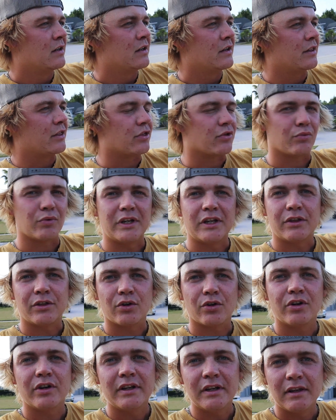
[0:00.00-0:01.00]

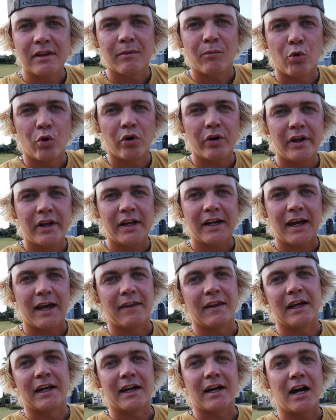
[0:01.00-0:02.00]
3:30 in the morning
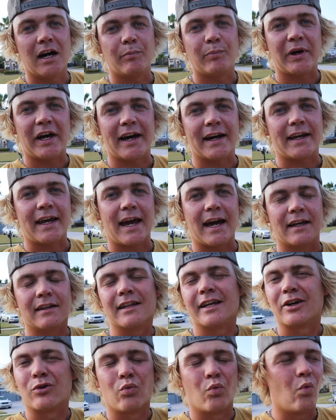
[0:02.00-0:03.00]
and then got back at
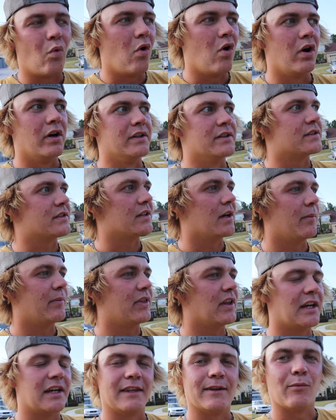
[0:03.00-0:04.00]
like 1
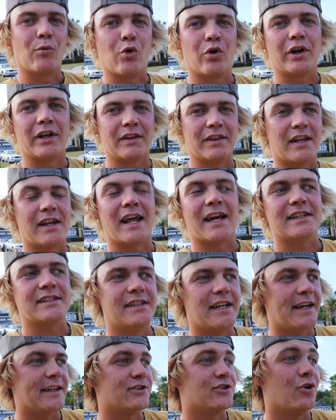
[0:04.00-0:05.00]
something in the morning the next
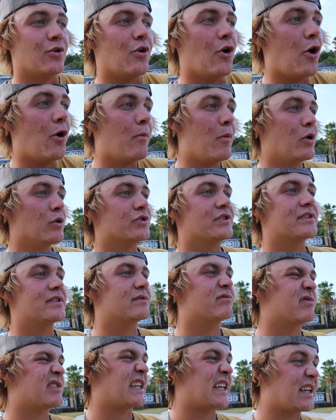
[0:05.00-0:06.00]
day. So
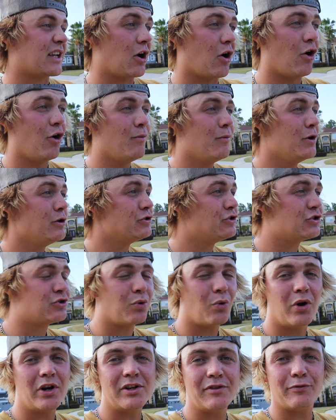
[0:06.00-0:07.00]
almost
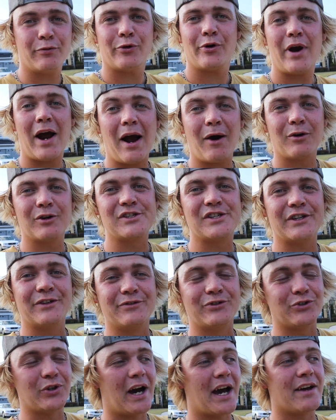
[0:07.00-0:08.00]
24 hours
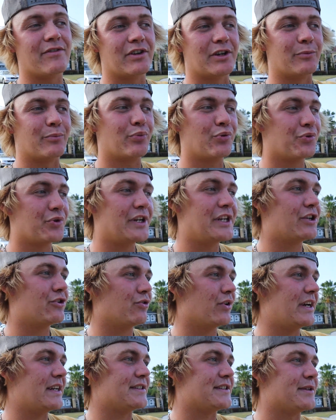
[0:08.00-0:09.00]
of driving. Pretty
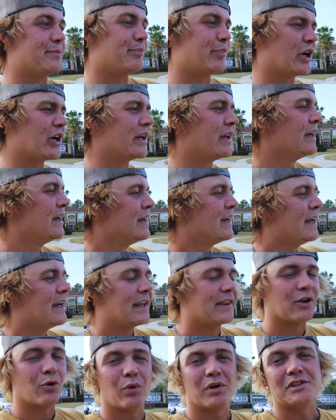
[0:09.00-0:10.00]
crazy, but
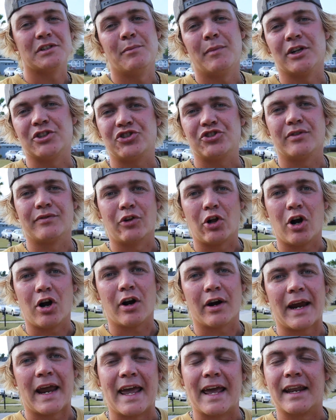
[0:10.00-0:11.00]
there wasn't much to
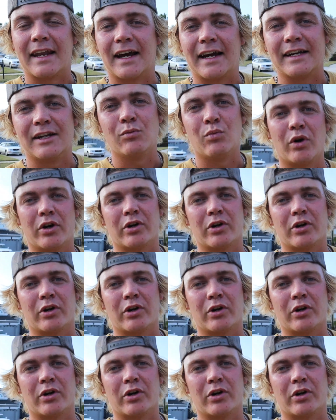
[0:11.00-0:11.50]
vlog and I didn't